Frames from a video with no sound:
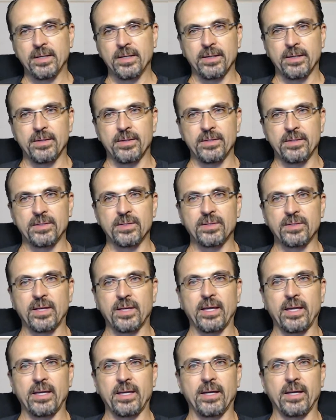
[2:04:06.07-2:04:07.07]
this is
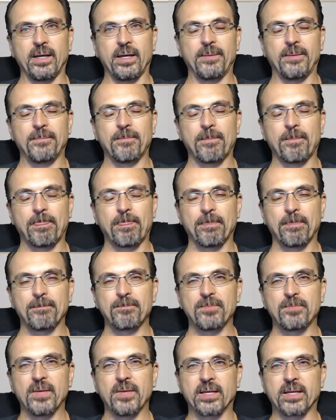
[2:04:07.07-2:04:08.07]
a
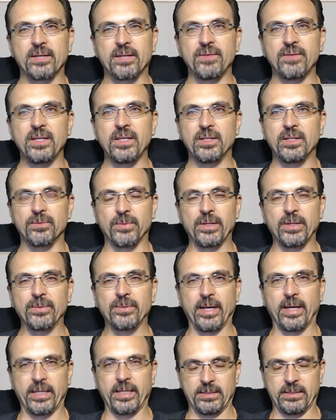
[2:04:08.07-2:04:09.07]
convenient
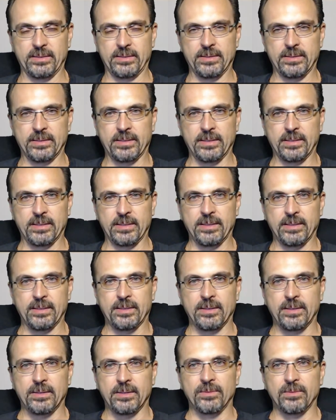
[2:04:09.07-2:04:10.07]
rewrite,
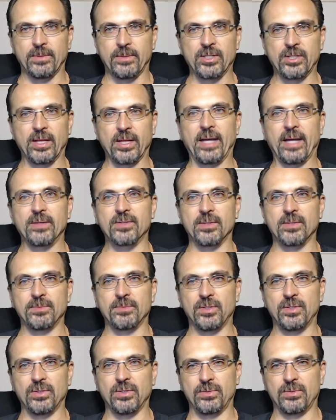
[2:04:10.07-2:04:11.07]
which allows them
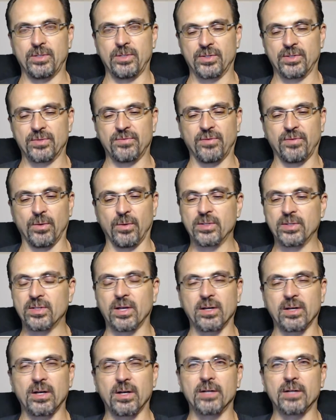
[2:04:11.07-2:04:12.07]
to just focus on
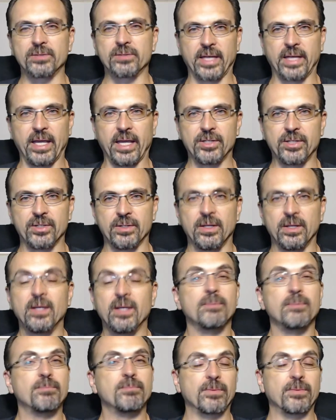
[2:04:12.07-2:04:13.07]
congregation.
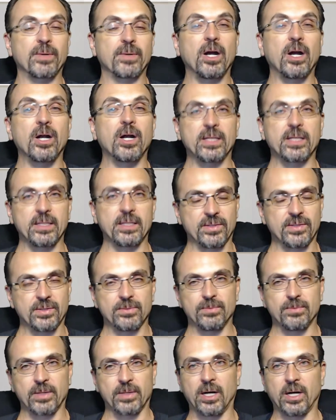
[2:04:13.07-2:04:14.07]
But regardless,
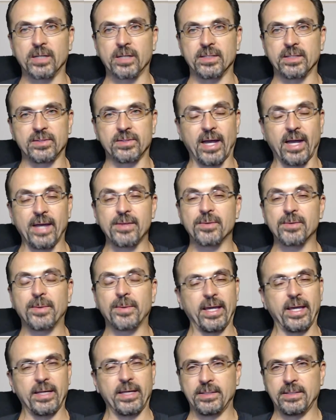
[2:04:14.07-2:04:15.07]
either
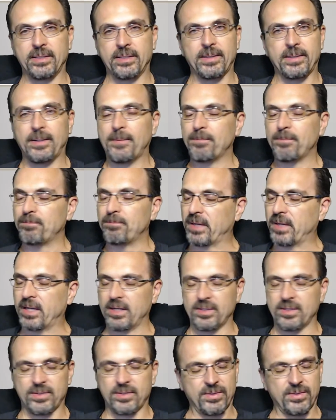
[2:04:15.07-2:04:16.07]
way,
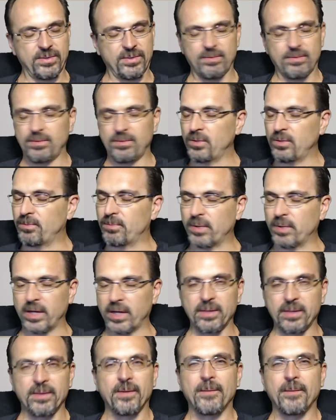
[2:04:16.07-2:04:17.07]
because you
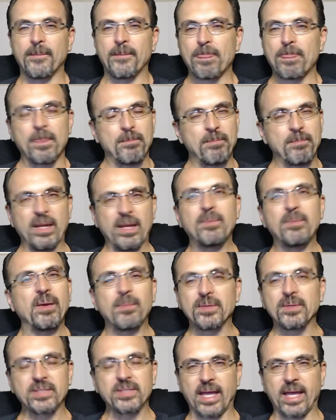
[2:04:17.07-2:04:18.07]
bring many
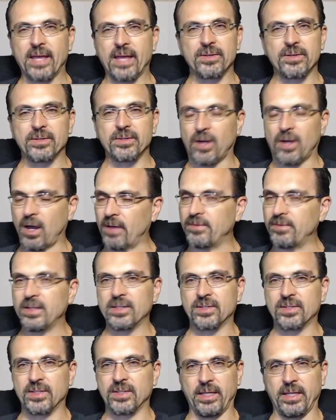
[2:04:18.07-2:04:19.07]
people together,
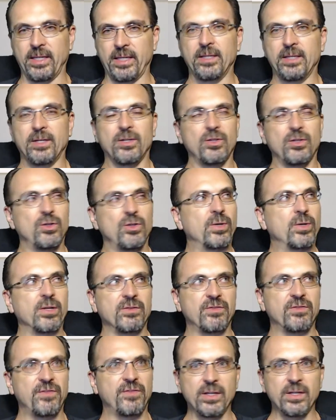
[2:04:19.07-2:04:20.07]
obviously, you can
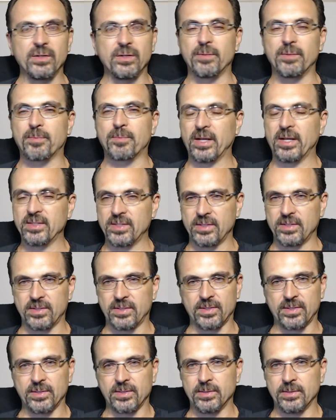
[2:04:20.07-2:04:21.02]
feel the presence